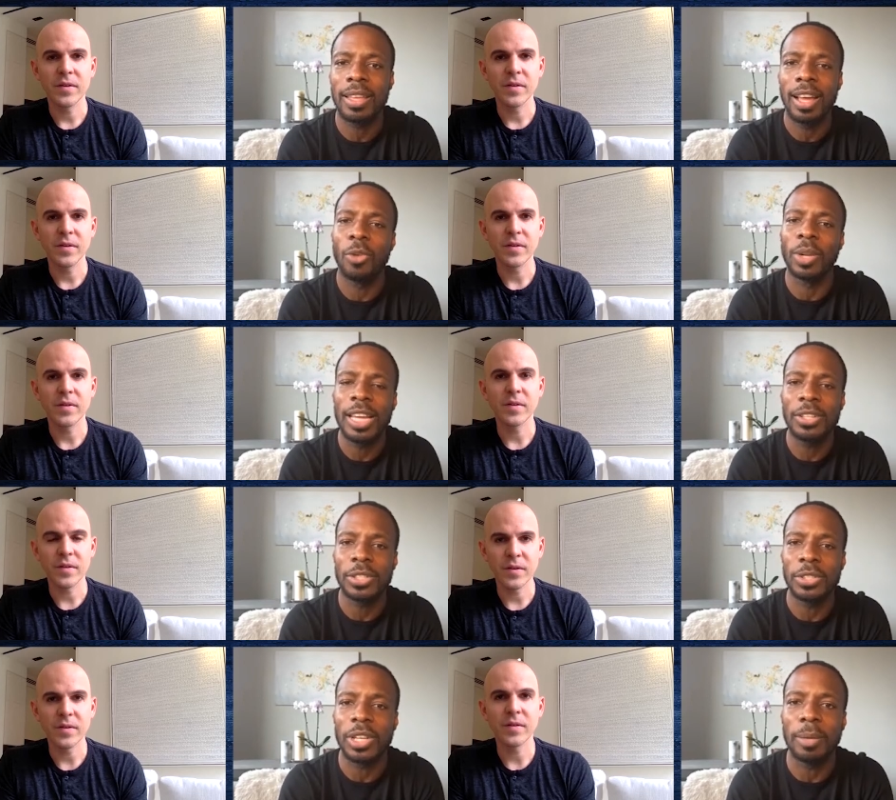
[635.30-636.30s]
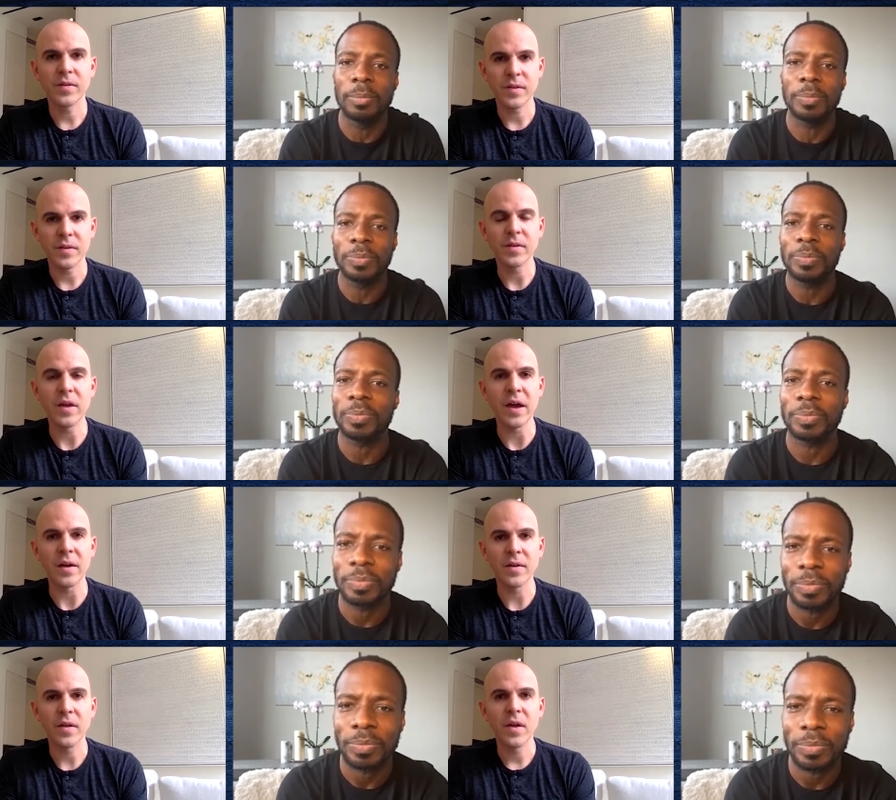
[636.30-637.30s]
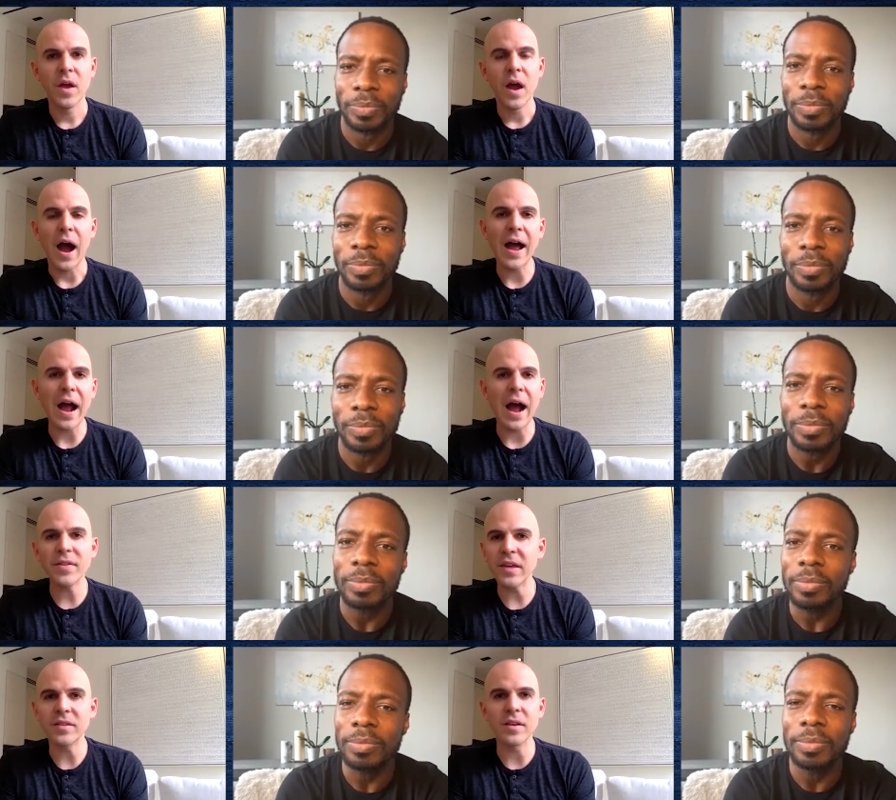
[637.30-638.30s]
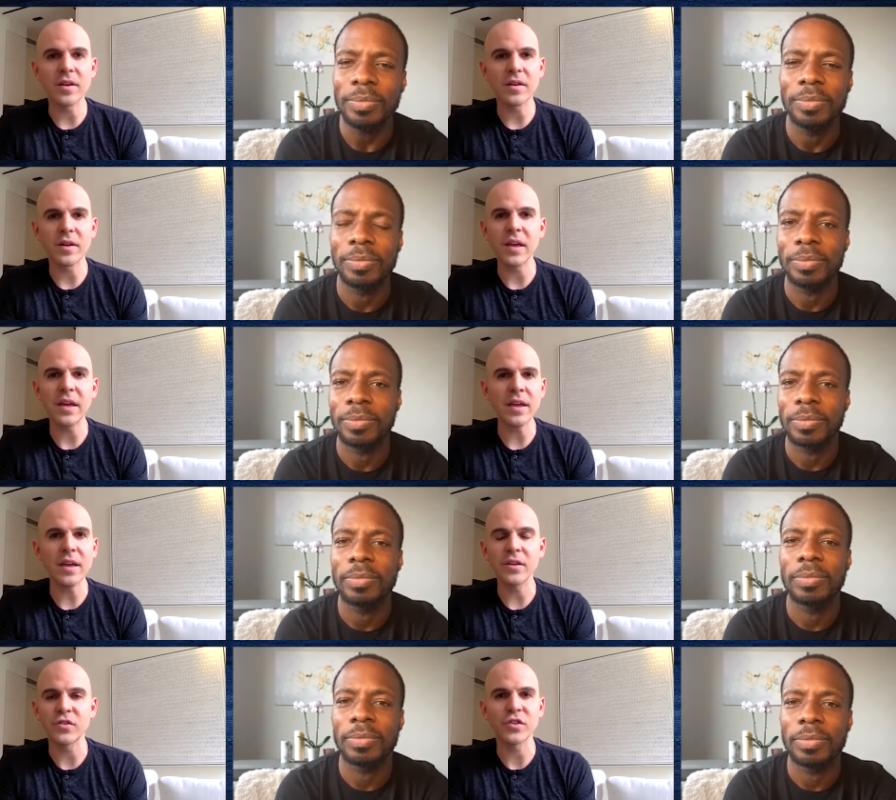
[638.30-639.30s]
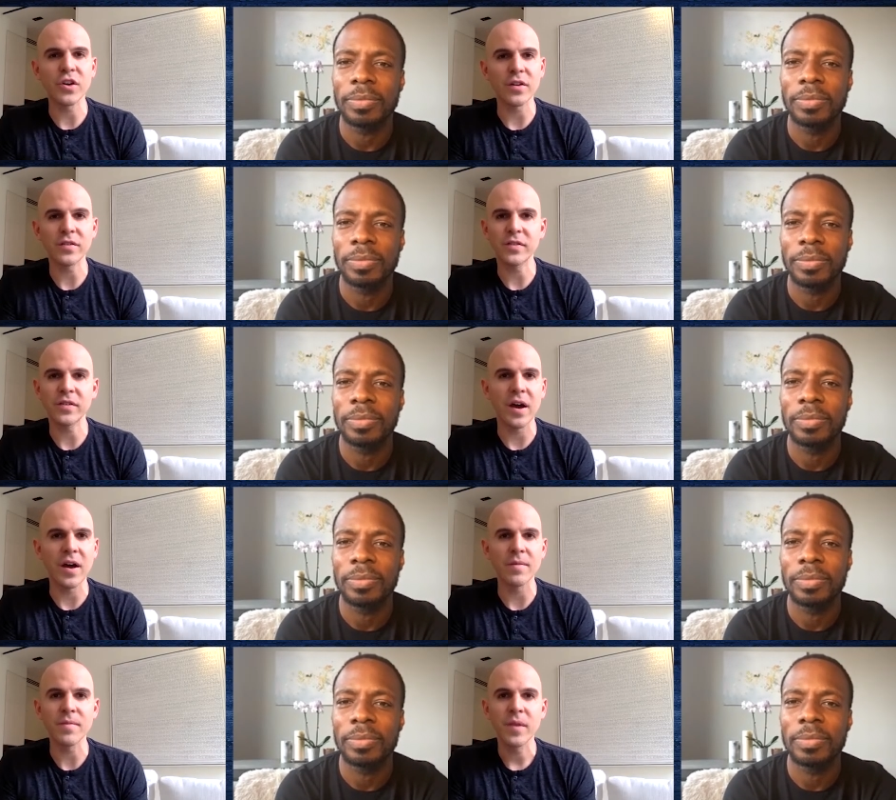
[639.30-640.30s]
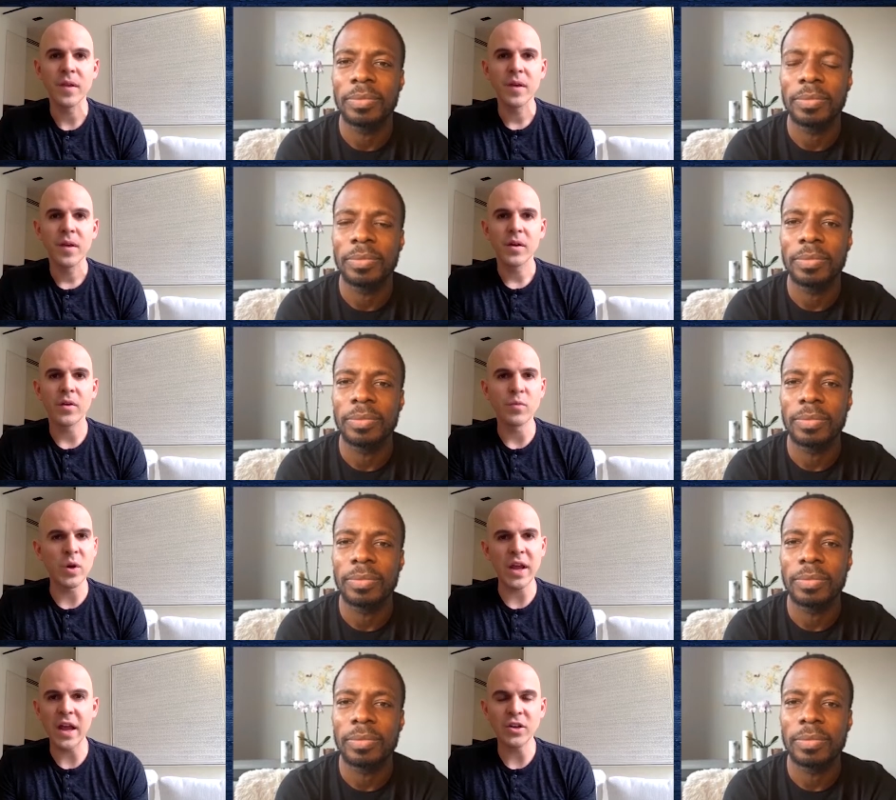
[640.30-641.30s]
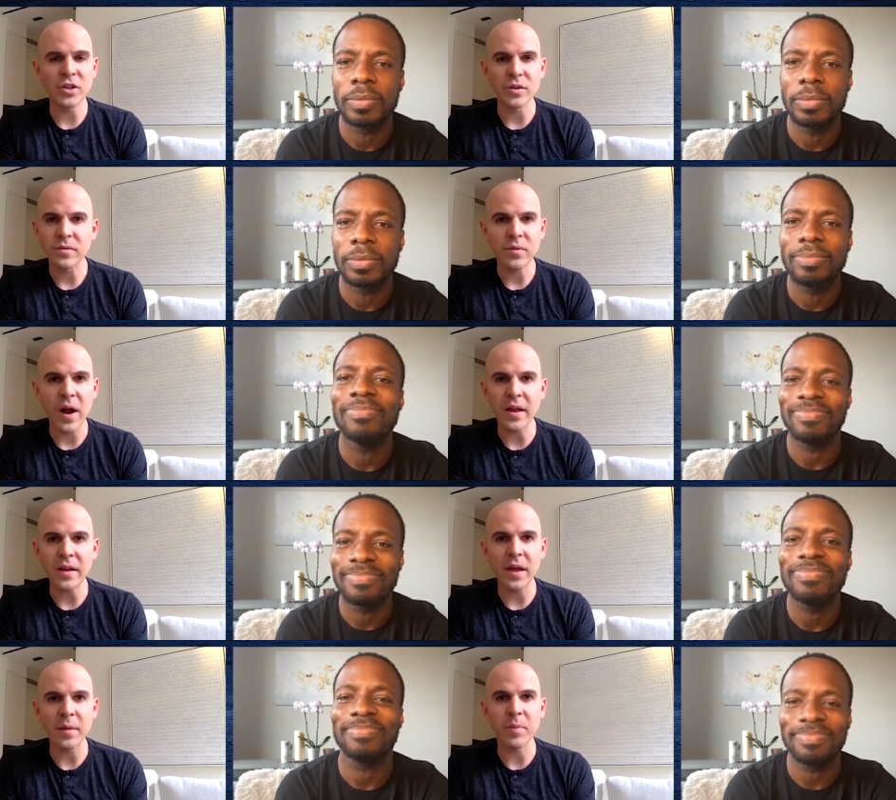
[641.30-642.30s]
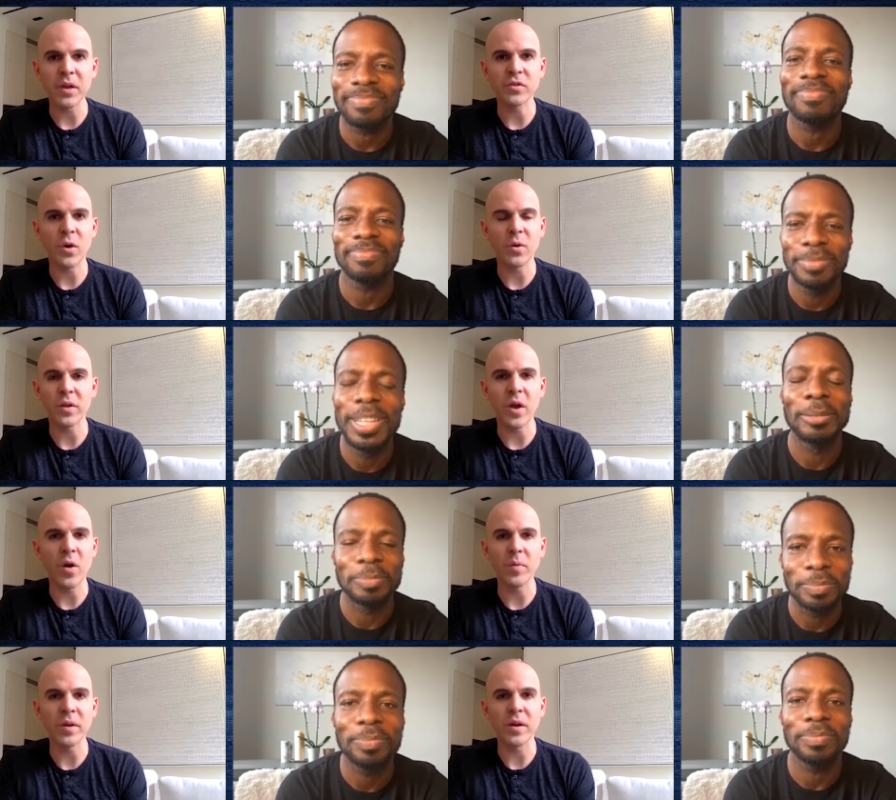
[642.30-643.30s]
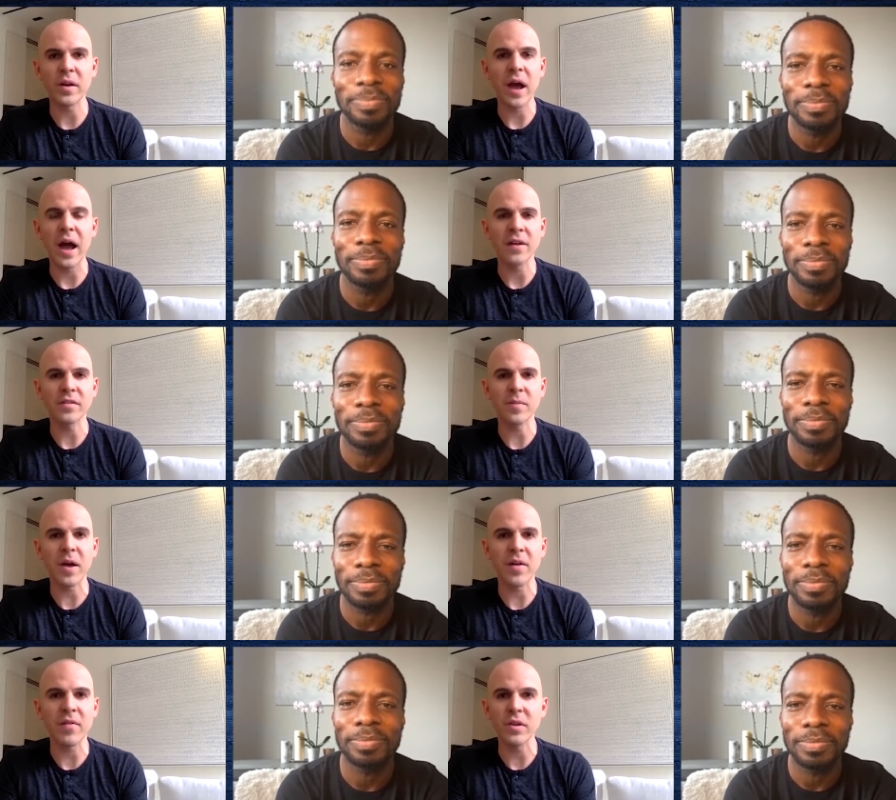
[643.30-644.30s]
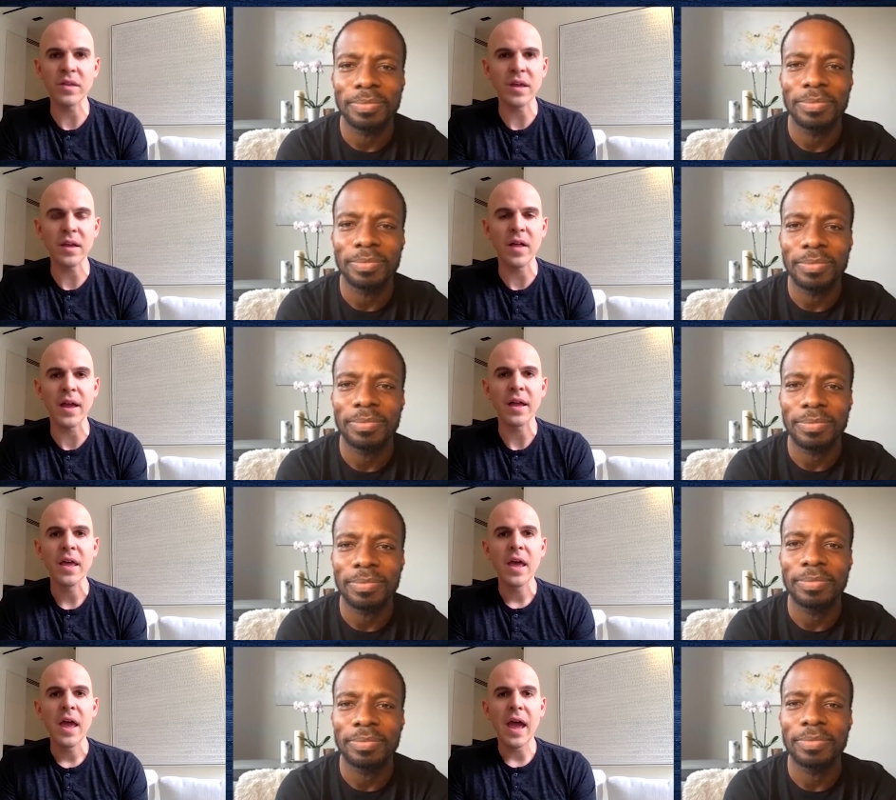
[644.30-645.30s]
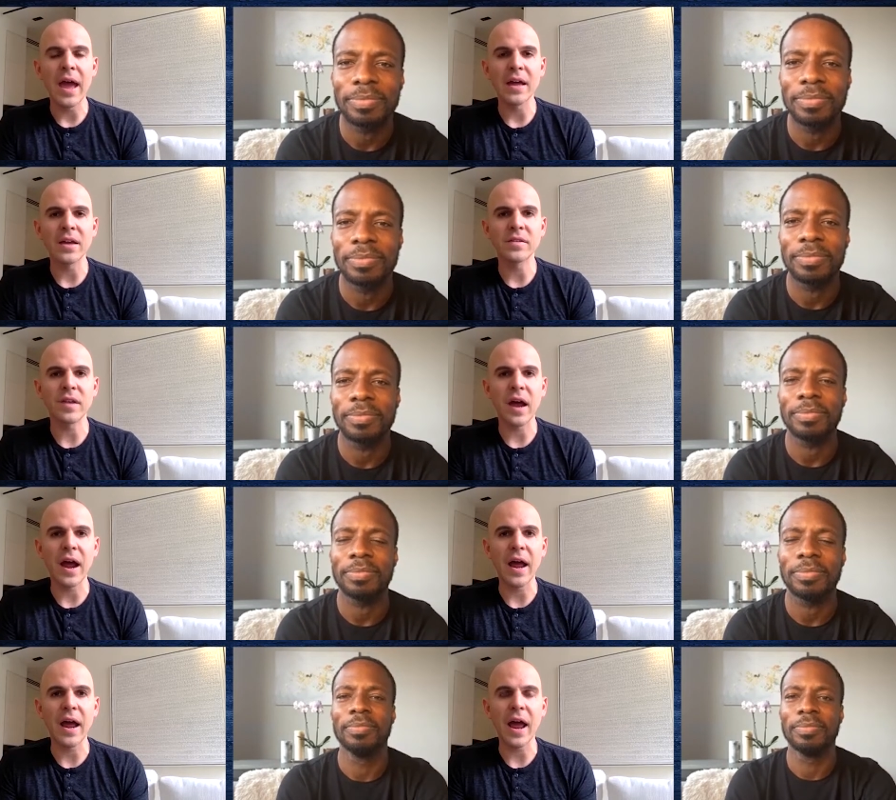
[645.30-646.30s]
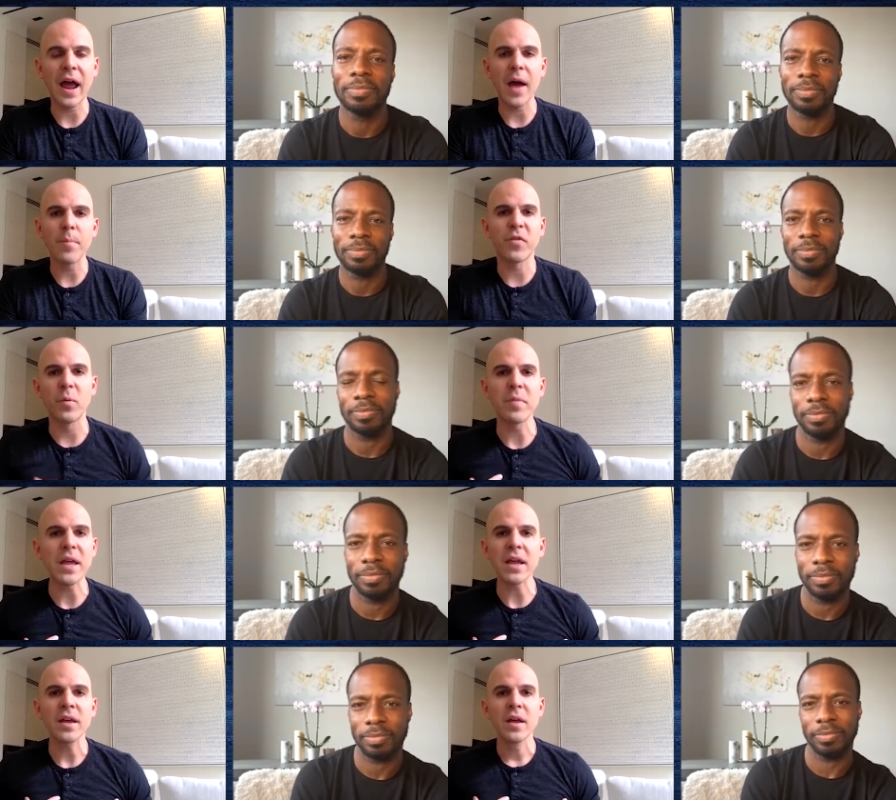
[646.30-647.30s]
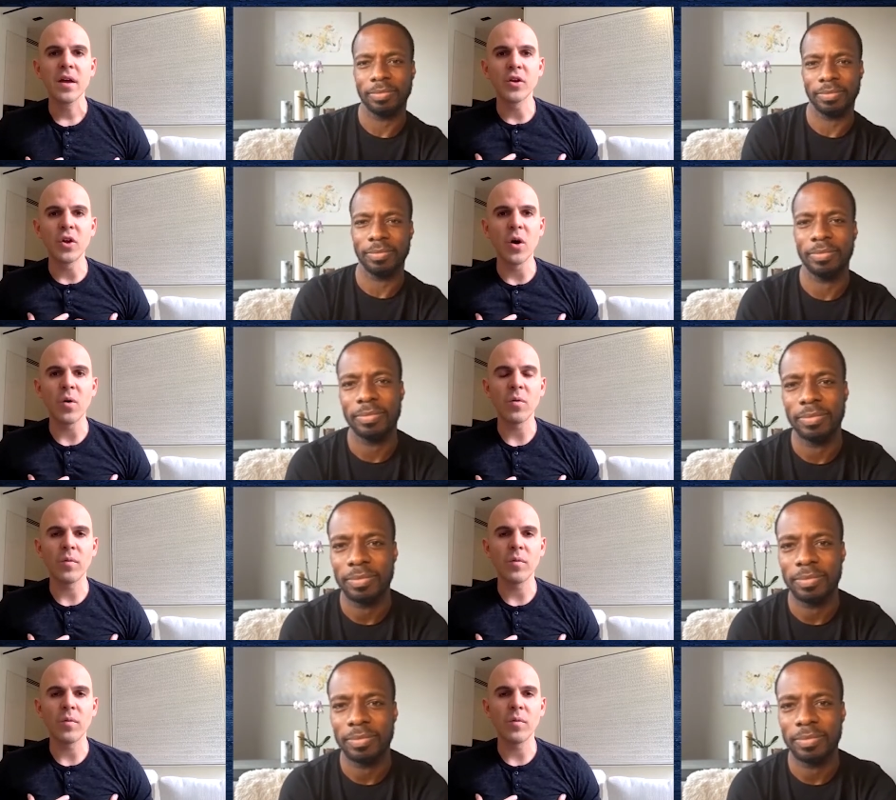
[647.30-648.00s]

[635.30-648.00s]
Speaker 1: a relationship?
Speaker 2: Yeah, I, I think the key is just um, communication, right? Like being totally open and honest about everything. Like, and I, uh, uh, for me, you know,